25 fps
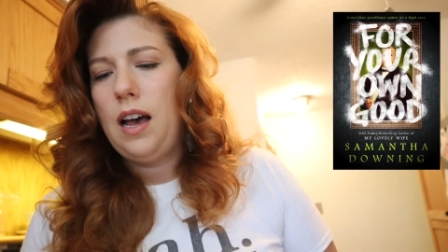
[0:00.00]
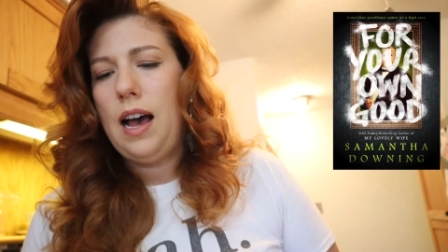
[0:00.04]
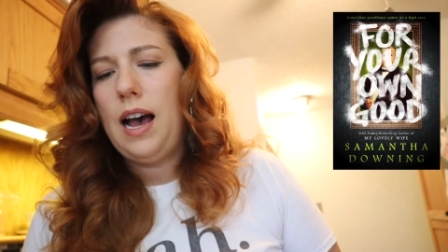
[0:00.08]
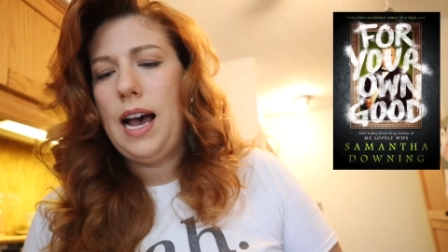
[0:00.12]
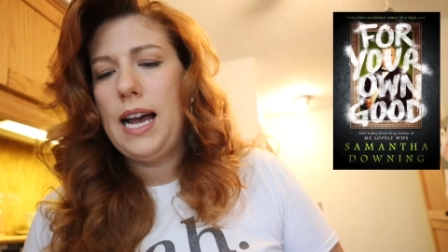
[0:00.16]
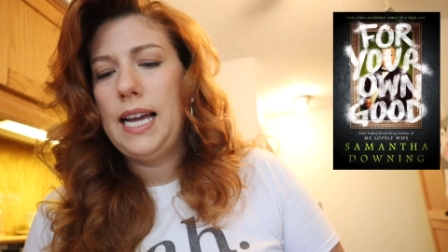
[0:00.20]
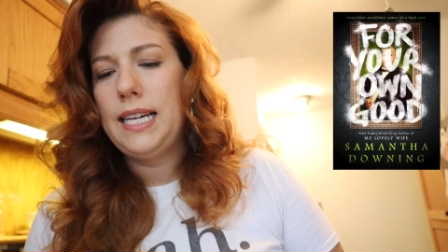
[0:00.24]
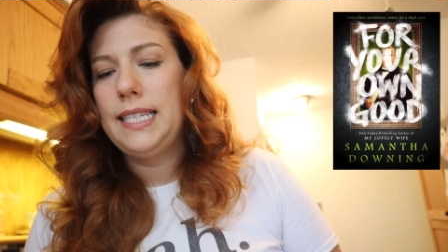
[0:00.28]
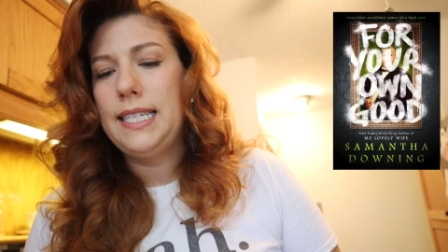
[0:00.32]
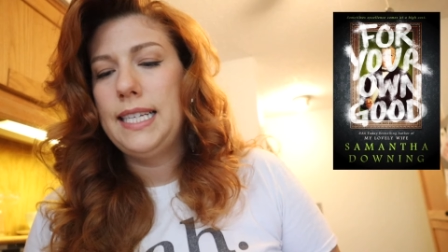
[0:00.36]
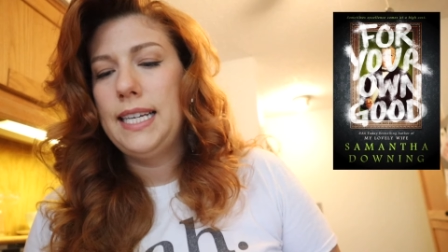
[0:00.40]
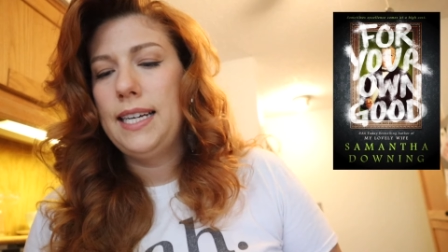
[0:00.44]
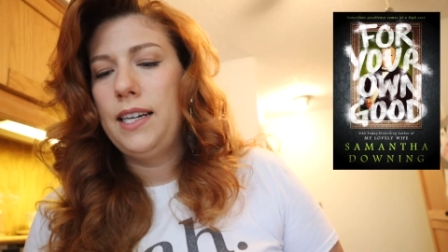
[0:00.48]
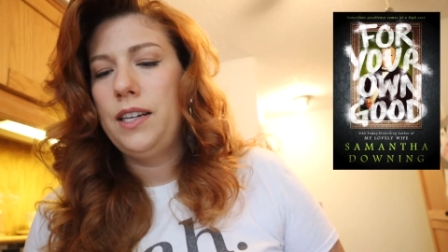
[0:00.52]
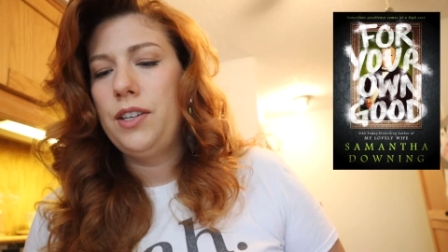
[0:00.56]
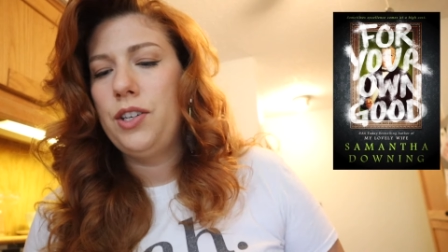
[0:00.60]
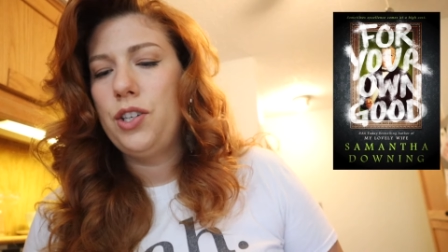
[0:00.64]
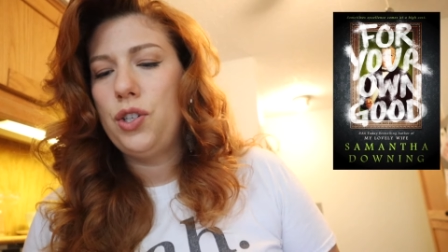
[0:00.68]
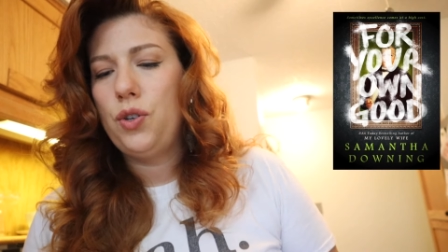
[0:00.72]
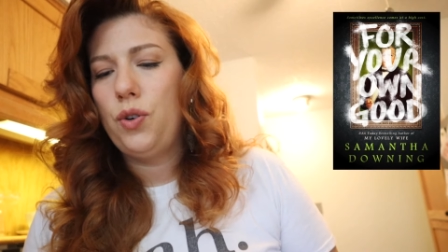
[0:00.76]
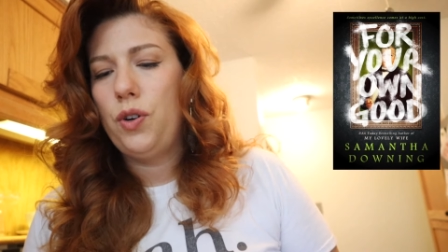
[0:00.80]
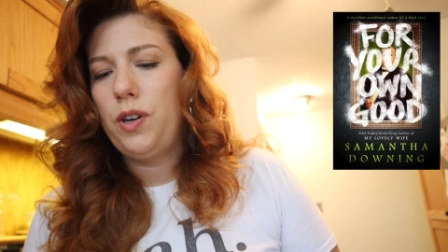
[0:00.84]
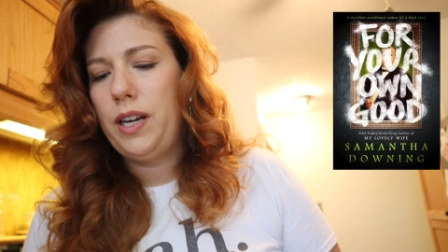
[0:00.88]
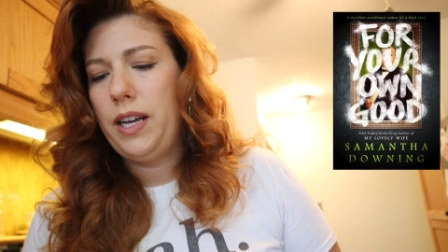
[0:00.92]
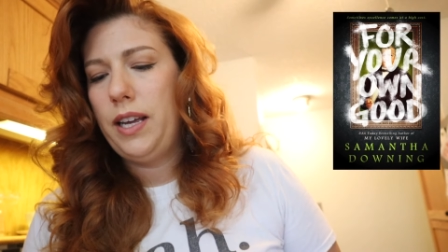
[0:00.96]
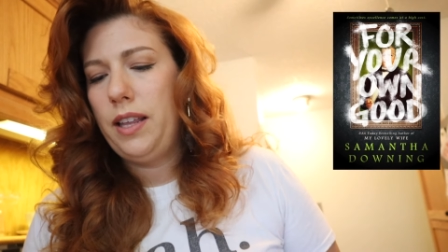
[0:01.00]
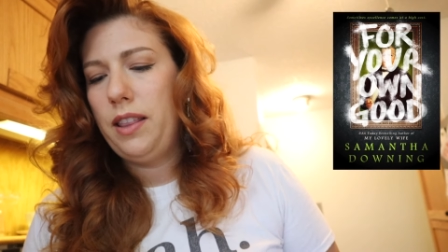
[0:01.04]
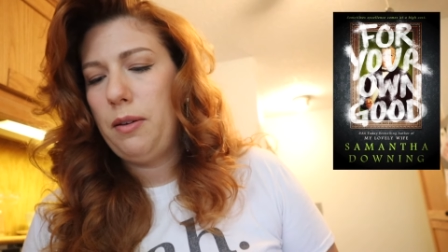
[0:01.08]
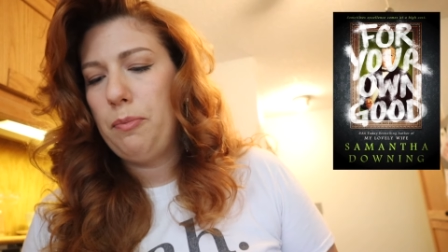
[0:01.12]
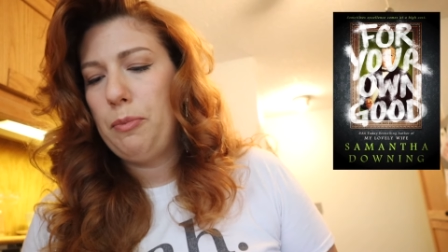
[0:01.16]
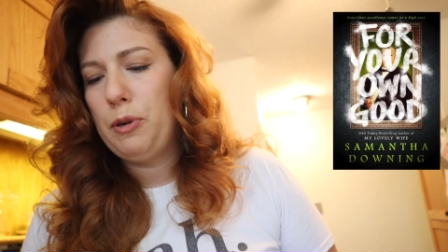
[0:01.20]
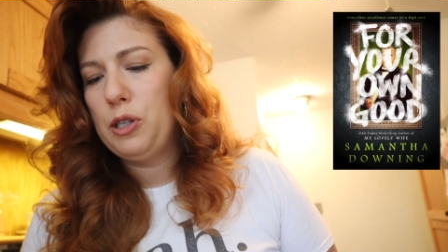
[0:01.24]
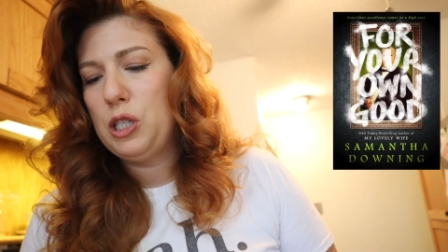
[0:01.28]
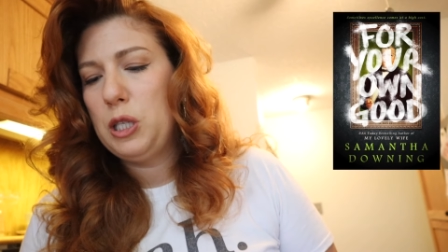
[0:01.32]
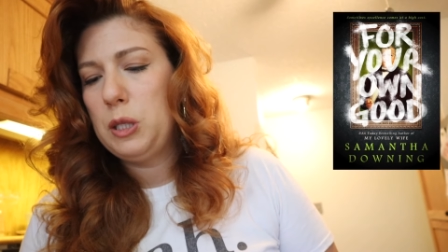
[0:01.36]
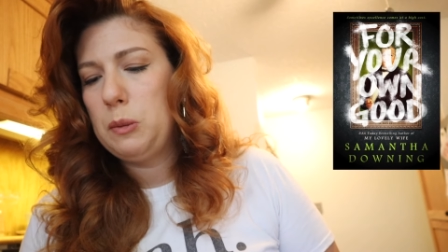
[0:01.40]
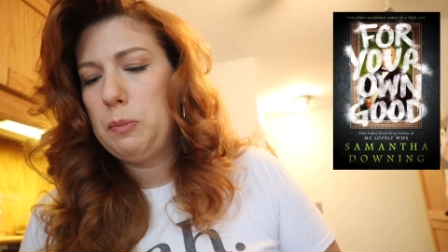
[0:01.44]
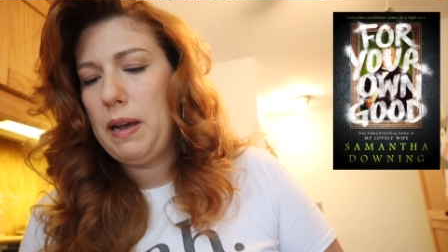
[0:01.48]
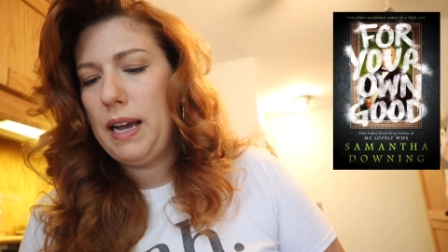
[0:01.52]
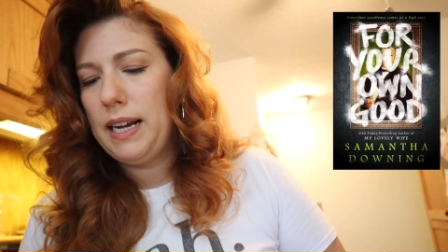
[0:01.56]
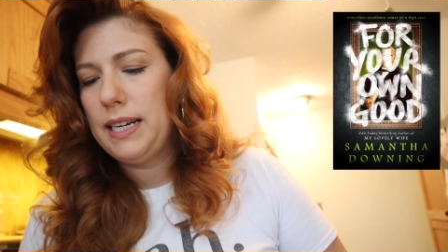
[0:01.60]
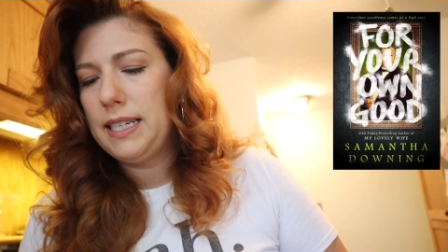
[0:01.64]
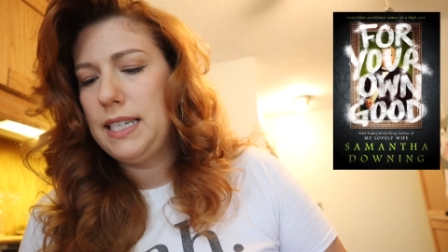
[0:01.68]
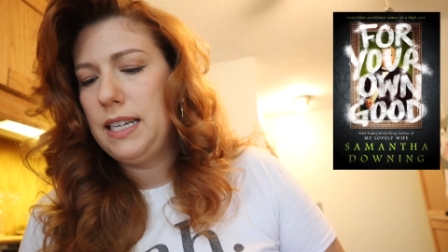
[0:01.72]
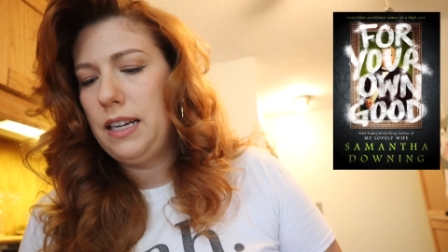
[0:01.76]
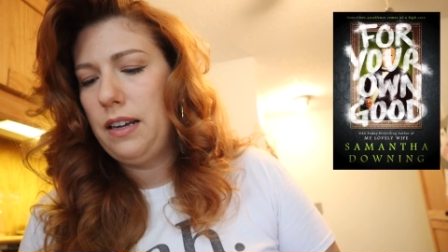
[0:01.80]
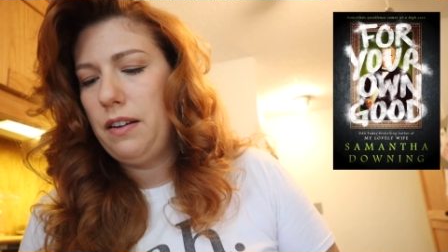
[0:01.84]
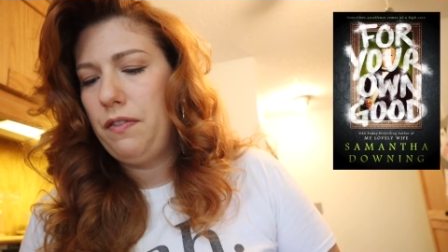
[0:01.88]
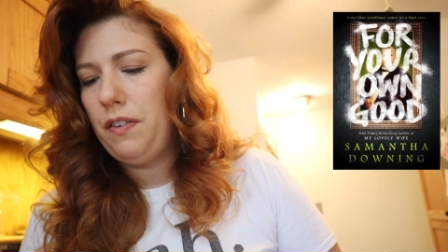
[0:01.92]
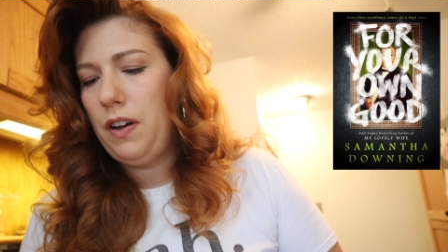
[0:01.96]
I did enjoy the
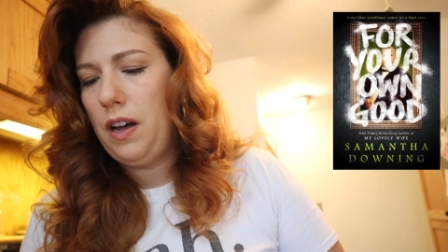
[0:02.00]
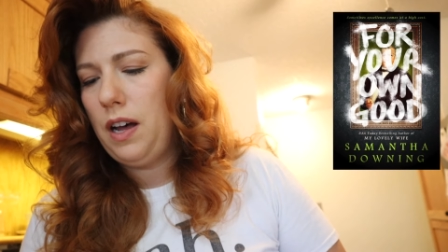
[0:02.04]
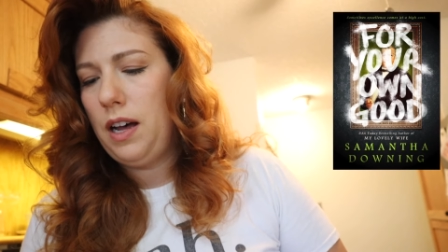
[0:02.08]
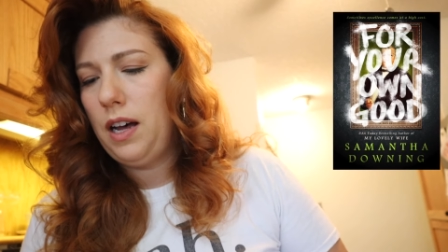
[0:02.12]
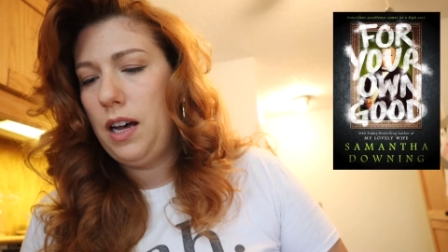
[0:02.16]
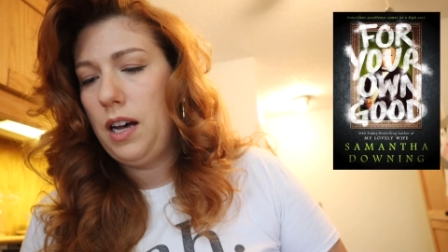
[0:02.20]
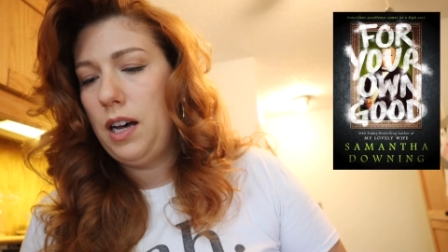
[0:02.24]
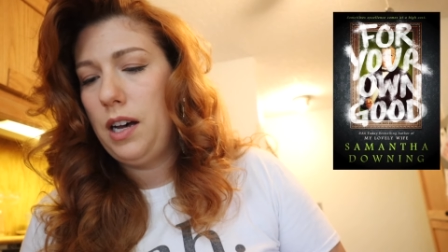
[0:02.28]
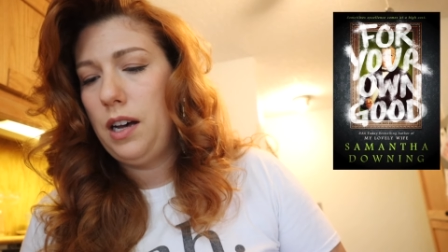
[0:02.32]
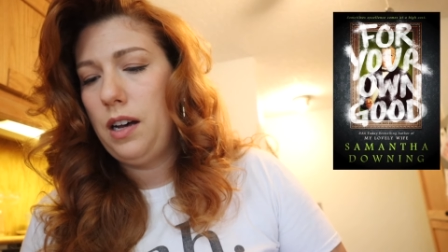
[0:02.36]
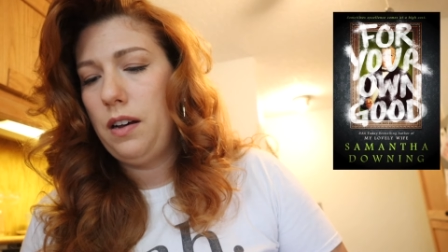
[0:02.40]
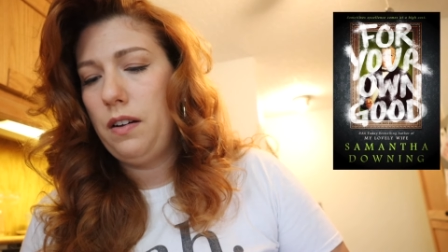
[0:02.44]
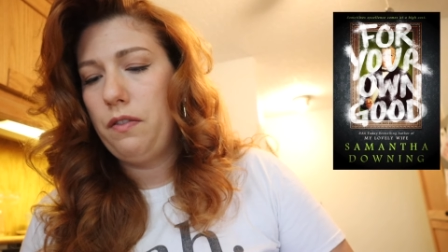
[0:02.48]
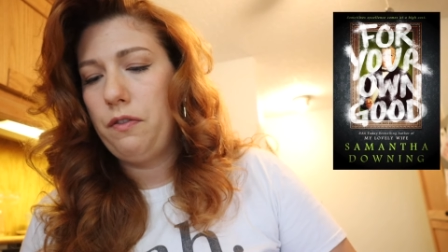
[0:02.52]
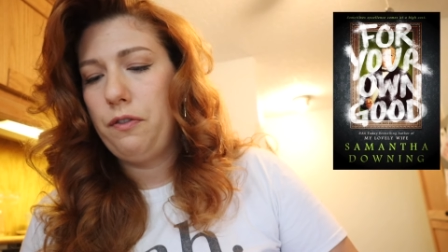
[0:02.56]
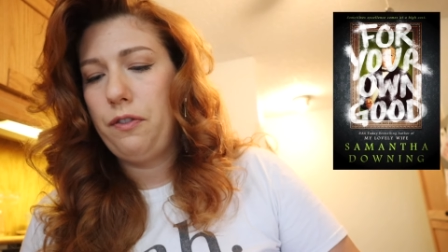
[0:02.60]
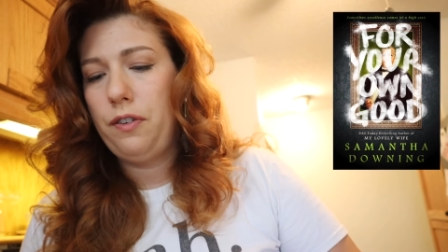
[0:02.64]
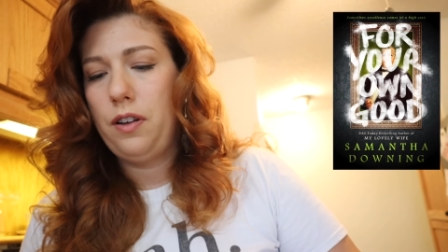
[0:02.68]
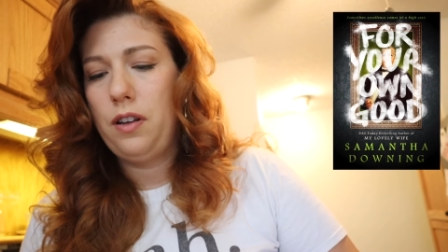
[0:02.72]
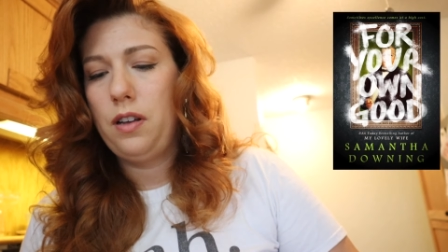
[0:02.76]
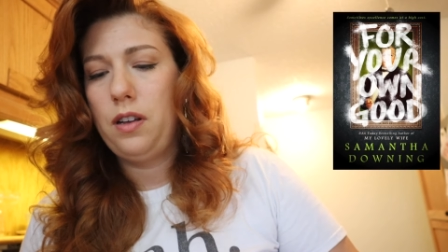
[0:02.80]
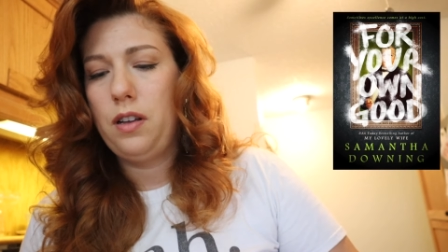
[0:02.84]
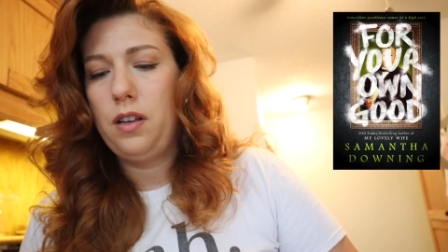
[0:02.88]
perspective of